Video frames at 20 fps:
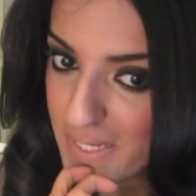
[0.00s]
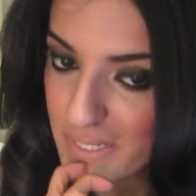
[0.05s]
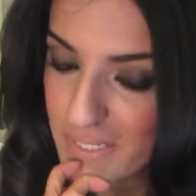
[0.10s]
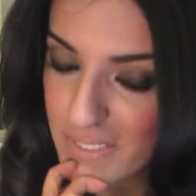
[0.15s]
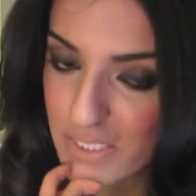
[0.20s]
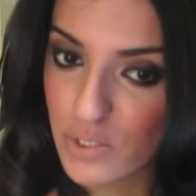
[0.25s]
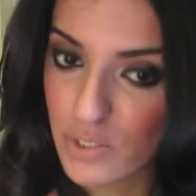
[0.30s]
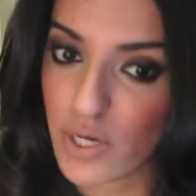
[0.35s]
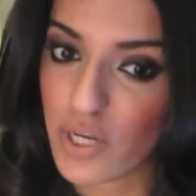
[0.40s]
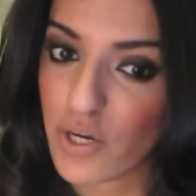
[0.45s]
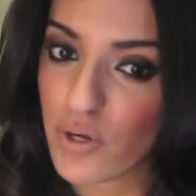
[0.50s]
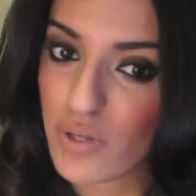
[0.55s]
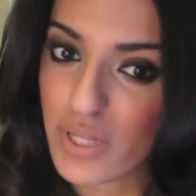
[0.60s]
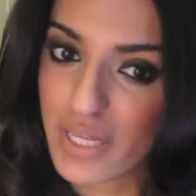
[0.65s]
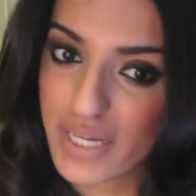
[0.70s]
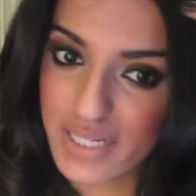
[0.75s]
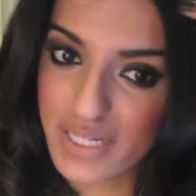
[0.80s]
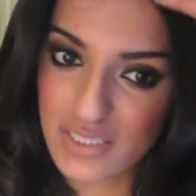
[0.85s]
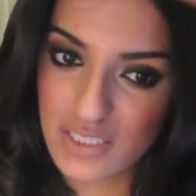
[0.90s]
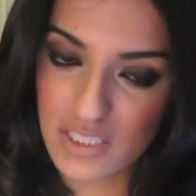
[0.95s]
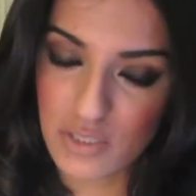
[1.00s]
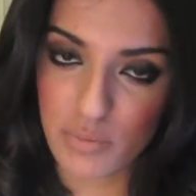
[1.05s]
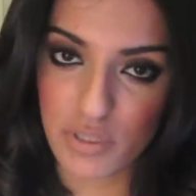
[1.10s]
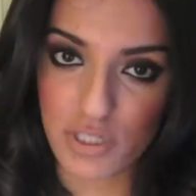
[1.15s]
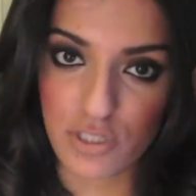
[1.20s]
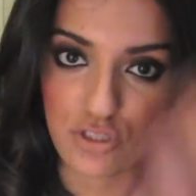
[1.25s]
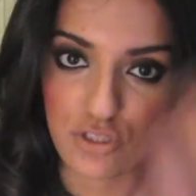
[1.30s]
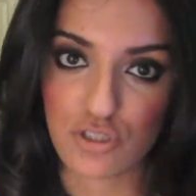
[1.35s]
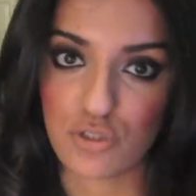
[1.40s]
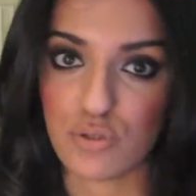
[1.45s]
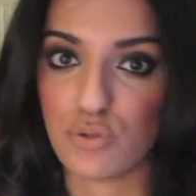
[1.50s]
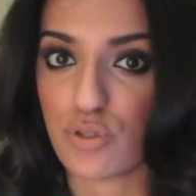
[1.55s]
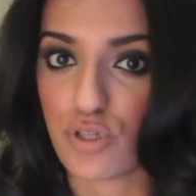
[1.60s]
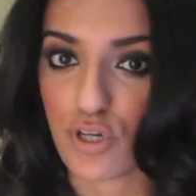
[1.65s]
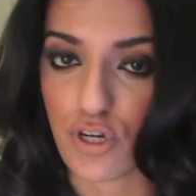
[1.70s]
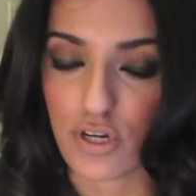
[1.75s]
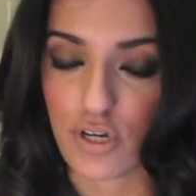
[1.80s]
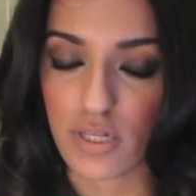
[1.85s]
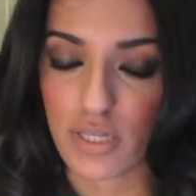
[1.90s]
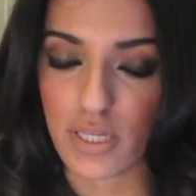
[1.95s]
So I don't like it to be too
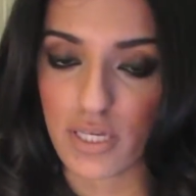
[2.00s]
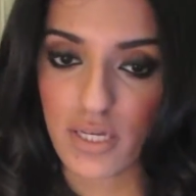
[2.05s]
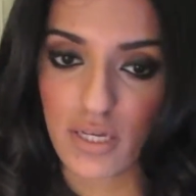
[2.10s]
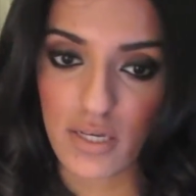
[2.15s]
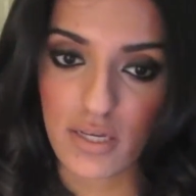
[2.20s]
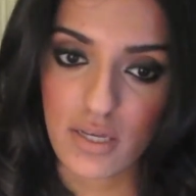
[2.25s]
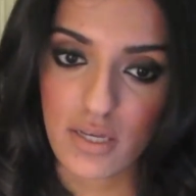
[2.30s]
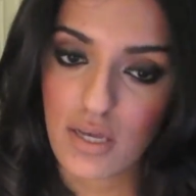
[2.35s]
curly,